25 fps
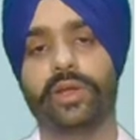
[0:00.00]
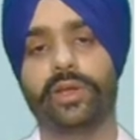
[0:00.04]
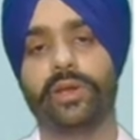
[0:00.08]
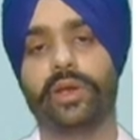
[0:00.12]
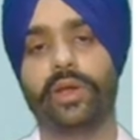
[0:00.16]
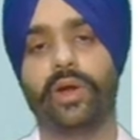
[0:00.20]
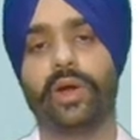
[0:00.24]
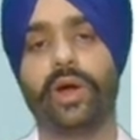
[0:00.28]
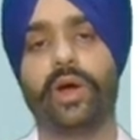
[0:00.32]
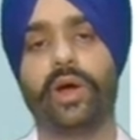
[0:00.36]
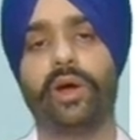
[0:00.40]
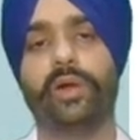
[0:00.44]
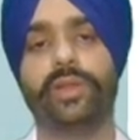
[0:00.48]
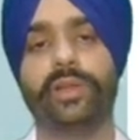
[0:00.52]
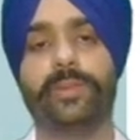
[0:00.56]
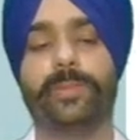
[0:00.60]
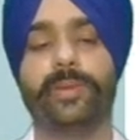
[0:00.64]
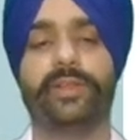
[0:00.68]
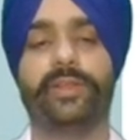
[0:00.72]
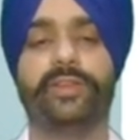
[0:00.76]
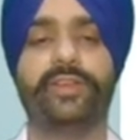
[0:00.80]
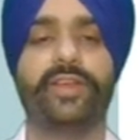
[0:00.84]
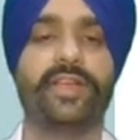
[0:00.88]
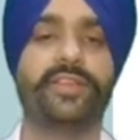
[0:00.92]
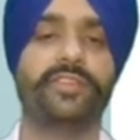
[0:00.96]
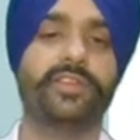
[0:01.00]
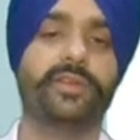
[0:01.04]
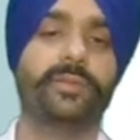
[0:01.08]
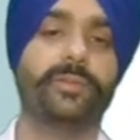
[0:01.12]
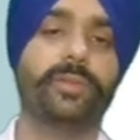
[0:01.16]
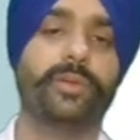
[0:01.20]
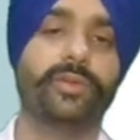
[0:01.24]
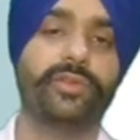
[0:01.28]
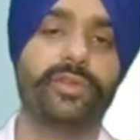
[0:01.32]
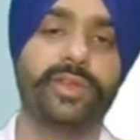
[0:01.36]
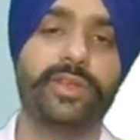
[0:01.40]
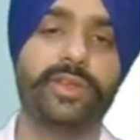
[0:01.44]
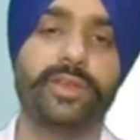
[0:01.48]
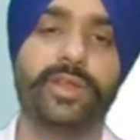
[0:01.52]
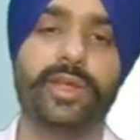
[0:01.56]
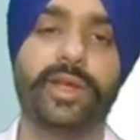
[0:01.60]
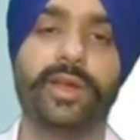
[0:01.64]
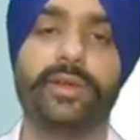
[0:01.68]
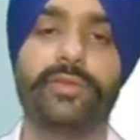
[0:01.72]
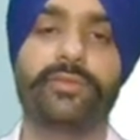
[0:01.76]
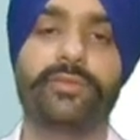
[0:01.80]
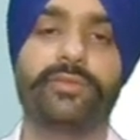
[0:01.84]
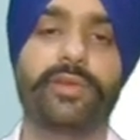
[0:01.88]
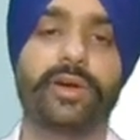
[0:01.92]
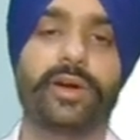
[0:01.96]
Now how the purchasing
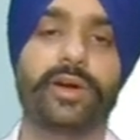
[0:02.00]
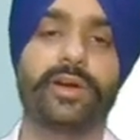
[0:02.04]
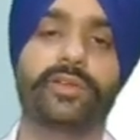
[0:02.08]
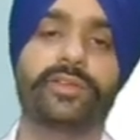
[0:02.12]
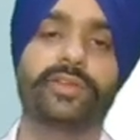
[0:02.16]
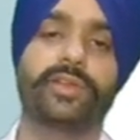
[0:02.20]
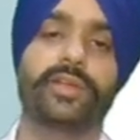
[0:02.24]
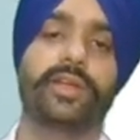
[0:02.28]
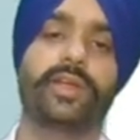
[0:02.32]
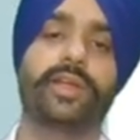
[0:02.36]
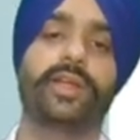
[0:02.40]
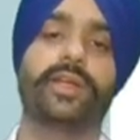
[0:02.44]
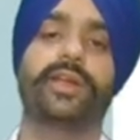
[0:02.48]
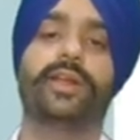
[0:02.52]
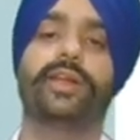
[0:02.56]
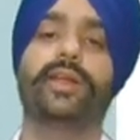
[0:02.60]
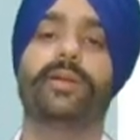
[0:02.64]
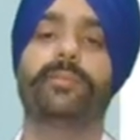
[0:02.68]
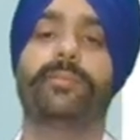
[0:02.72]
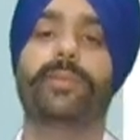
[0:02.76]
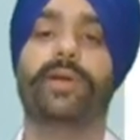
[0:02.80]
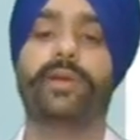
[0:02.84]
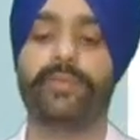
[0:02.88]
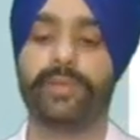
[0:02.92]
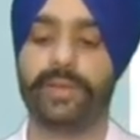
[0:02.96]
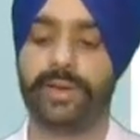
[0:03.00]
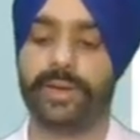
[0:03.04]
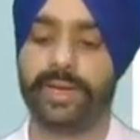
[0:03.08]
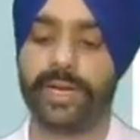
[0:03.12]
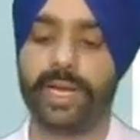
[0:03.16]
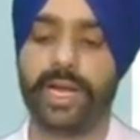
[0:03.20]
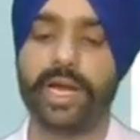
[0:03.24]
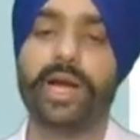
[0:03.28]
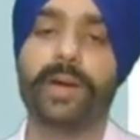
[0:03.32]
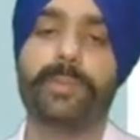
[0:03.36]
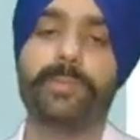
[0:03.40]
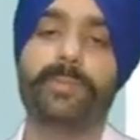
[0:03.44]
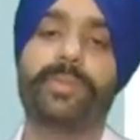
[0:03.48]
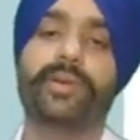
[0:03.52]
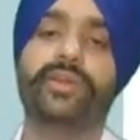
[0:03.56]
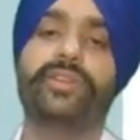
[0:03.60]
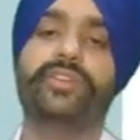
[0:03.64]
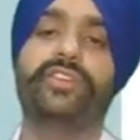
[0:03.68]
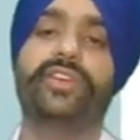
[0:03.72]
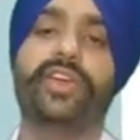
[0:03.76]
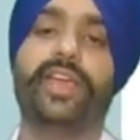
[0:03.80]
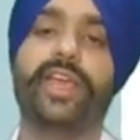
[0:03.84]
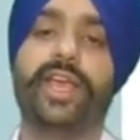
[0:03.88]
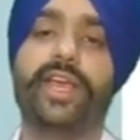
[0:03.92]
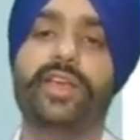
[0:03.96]
procedure works? Number 1, a
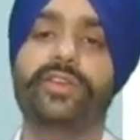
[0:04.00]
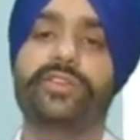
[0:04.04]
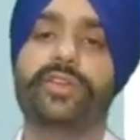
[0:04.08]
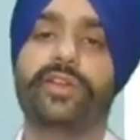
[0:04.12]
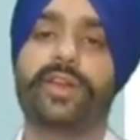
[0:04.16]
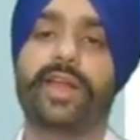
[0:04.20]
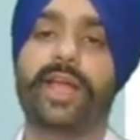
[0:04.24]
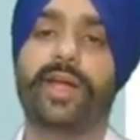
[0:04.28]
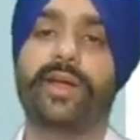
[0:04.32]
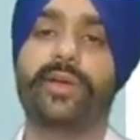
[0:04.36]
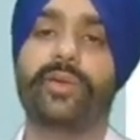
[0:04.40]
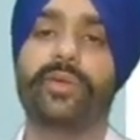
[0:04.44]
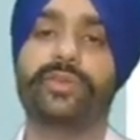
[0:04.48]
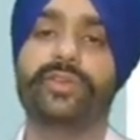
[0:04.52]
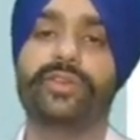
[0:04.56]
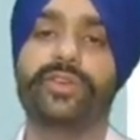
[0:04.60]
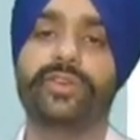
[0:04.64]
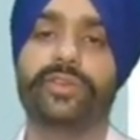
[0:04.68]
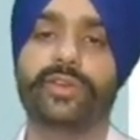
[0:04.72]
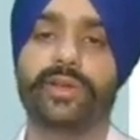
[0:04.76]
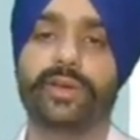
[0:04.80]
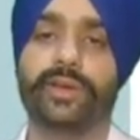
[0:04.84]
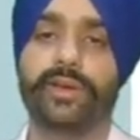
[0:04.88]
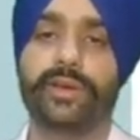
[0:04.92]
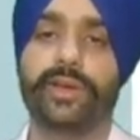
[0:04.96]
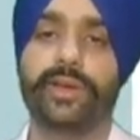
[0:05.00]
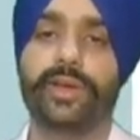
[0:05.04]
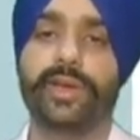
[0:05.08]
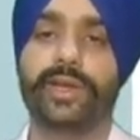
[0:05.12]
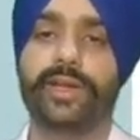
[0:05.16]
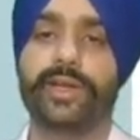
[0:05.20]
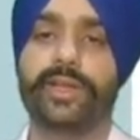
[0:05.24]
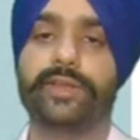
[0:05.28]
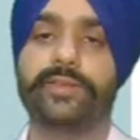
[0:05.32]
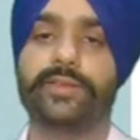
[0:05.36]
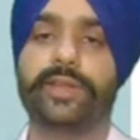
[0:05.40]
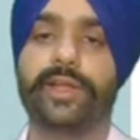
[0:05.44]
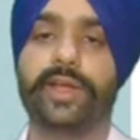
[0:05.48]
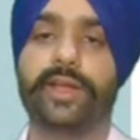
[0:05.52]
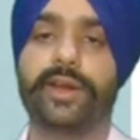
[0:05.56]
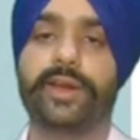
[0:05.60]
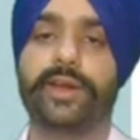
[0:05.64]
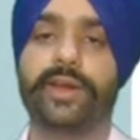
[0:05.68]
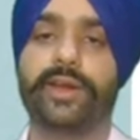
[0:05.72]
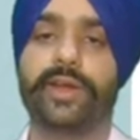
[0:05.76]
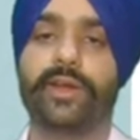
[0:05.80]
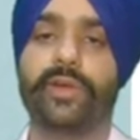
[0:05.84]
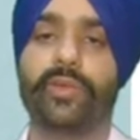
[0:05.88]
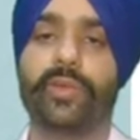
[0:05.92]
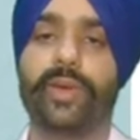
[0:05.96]
purchase requisition. It is a
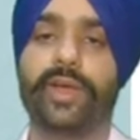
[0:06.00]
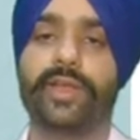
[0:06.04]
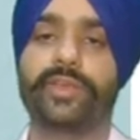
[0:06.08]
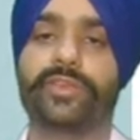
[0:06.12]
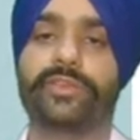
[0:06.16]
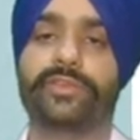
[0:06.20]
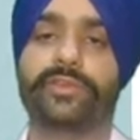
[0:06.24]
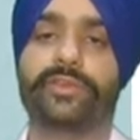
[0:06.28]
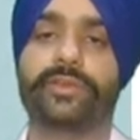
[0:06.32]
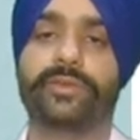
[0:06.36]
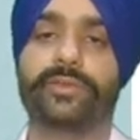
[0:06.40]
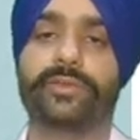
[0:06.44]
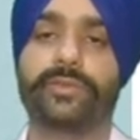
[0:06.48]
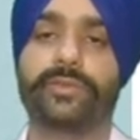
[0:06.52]
request